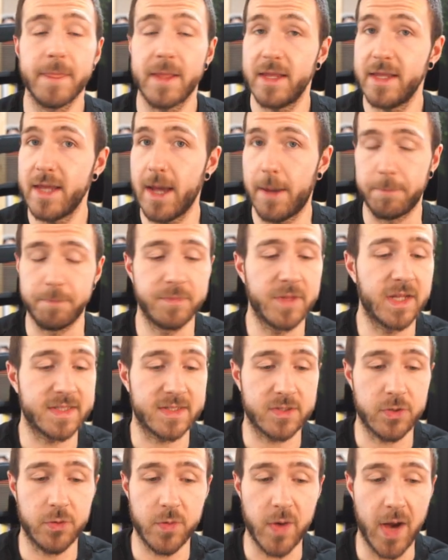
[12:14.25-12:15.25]
Yeah,
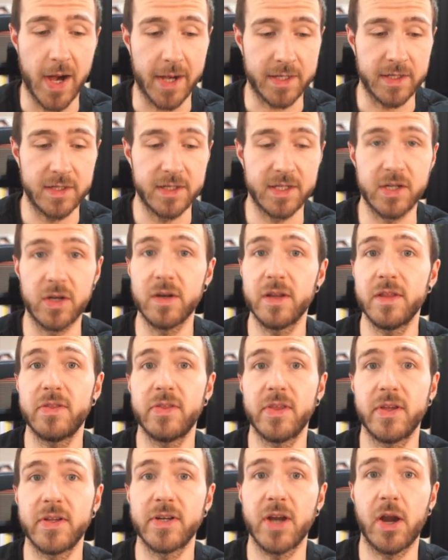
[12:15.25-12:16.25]
that's correct. The only
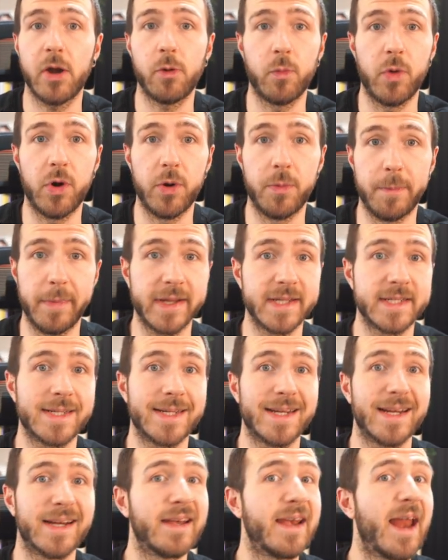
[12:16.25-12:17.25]
thing that we're
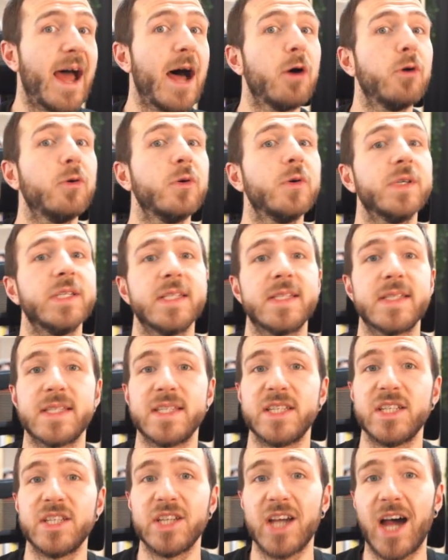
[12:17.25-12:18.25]
missing now is
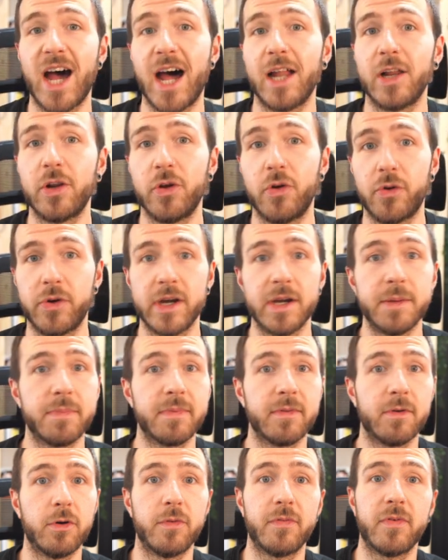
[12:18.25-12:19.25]
the
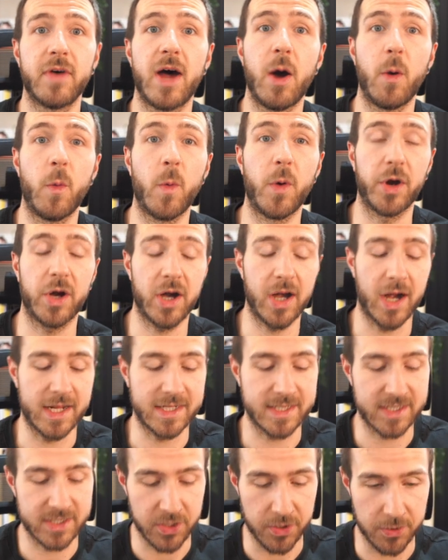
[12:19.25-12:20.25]
algorithm of our
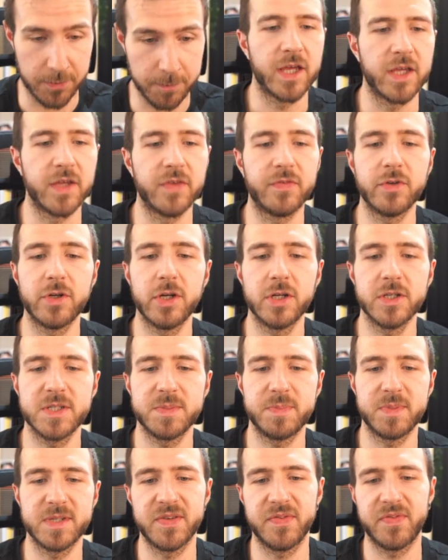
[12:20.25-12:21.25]
cluster. If you don't
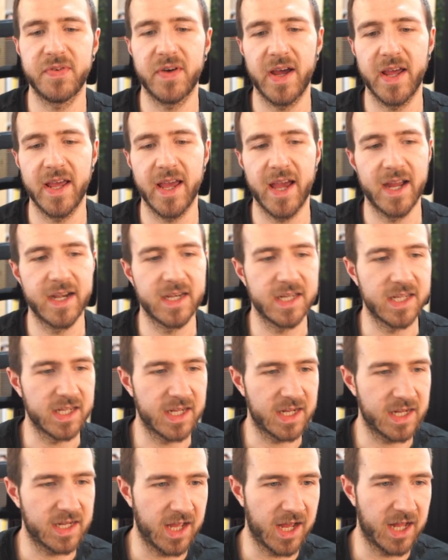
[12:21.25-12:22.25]
specify
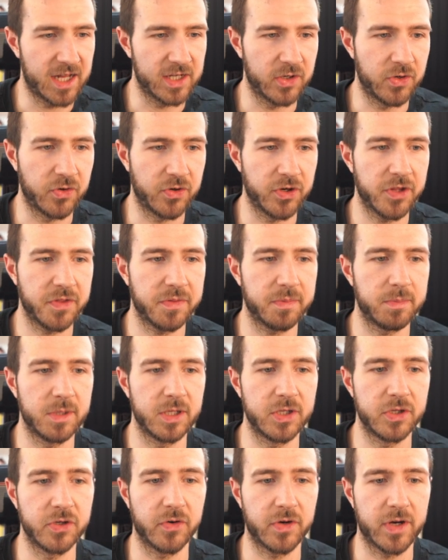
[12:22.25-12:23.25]
any algorithm
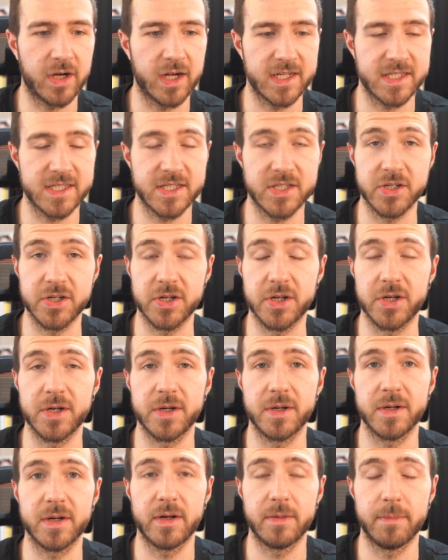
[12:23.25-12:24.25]
in your
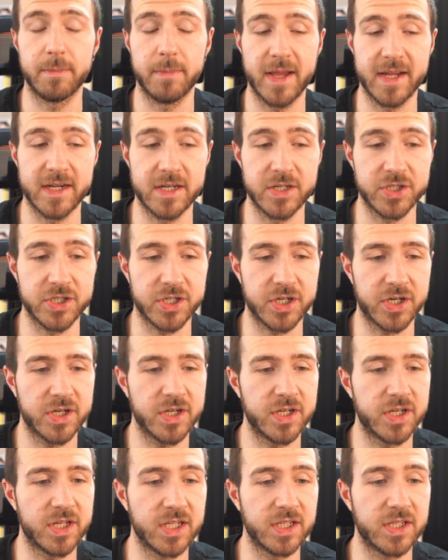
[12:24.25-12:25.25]
cluster manager,
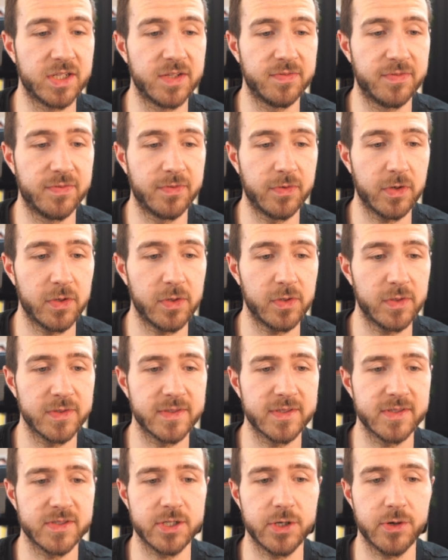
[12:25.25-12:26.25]
the
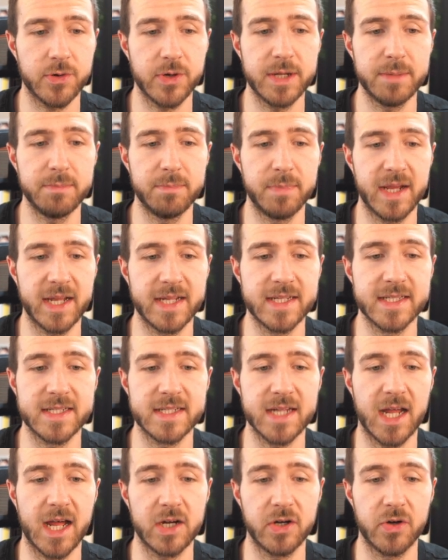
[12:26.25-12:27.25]
default
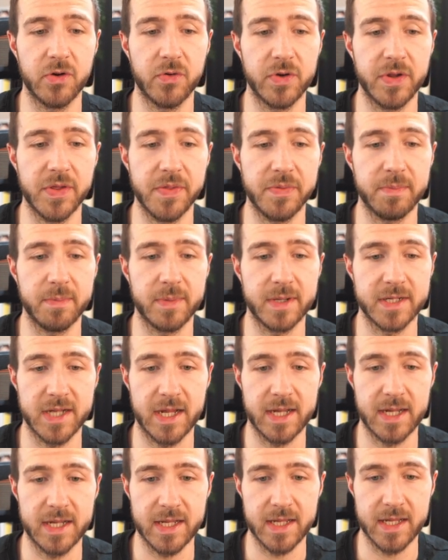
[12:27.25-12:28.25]
screen-based algorithm
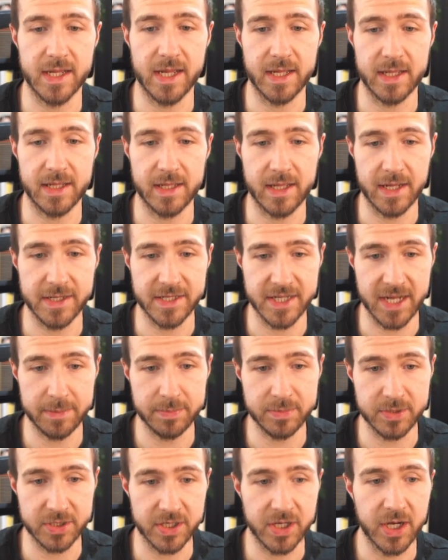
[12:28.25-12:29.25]

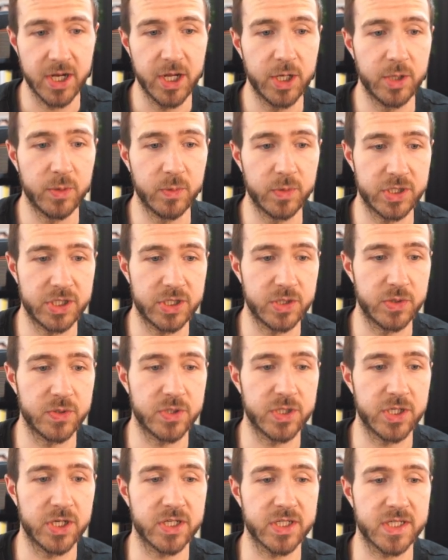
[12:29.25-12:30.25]
adapter, which
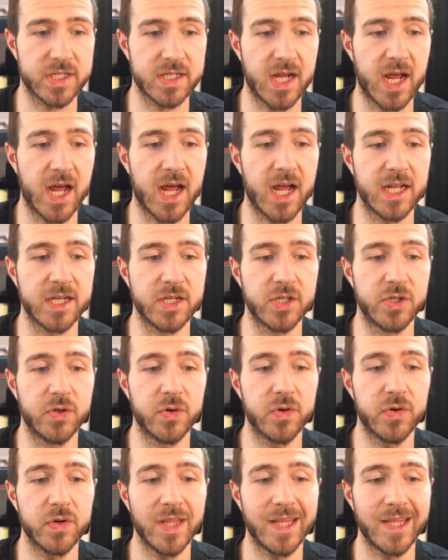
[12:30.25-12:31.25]
uses a
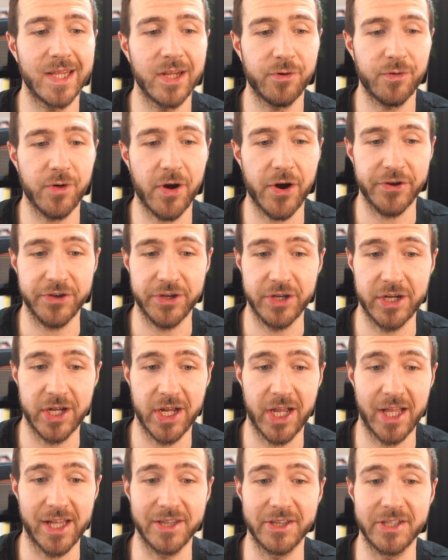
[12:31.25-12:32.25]

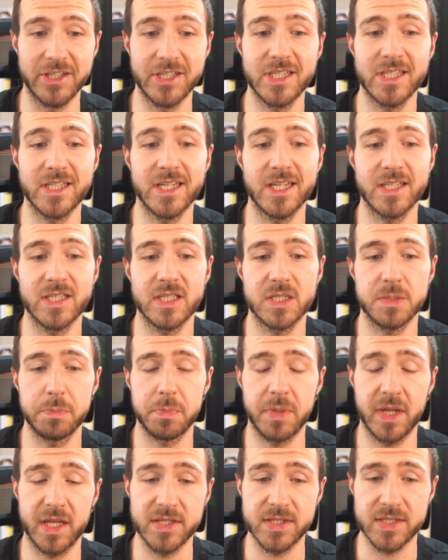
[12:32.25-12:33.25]
non-hierarchical
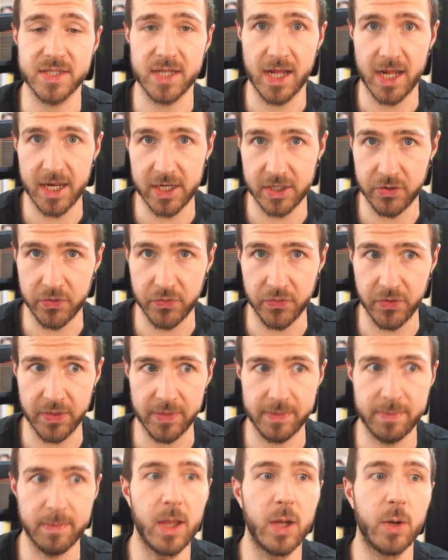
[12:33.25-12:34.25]
distance-based
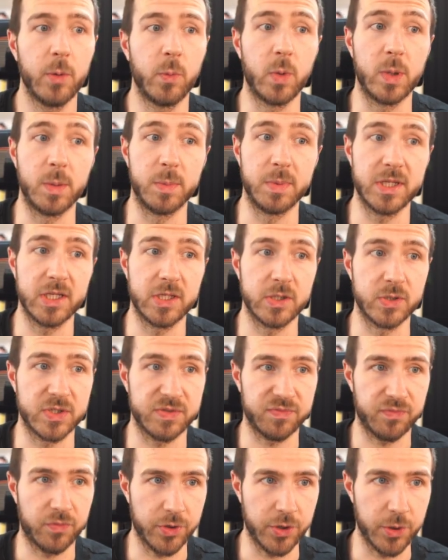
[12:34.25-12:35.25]
algorithm, will be used
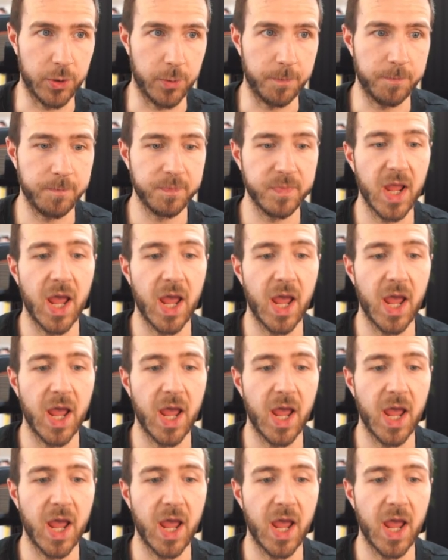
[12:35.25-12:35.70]
for you.